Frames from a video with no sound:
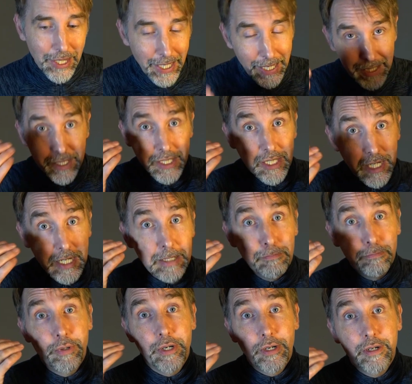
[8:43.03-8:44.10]
that
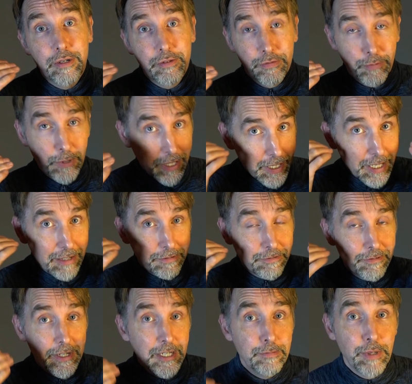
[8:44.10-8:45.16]
same pathway, that
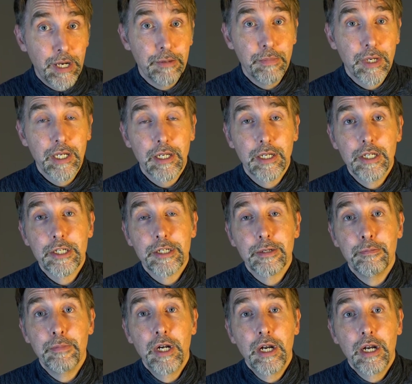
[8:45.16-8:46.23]
feedback
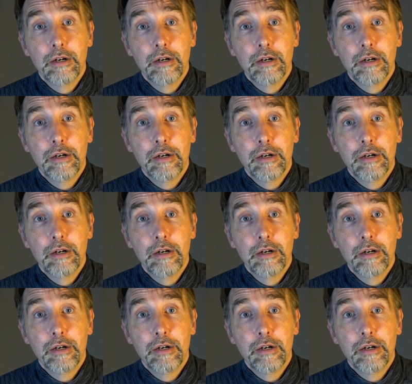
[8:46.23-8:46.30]
mechanism,